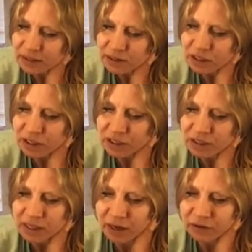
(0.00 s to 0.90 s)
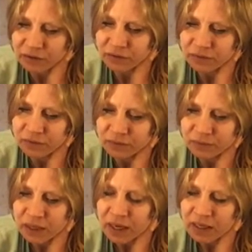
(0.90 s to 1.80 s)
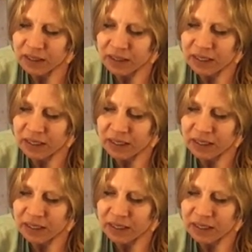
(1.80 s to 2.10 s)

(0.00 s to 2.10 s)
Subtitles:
to yourself. Let the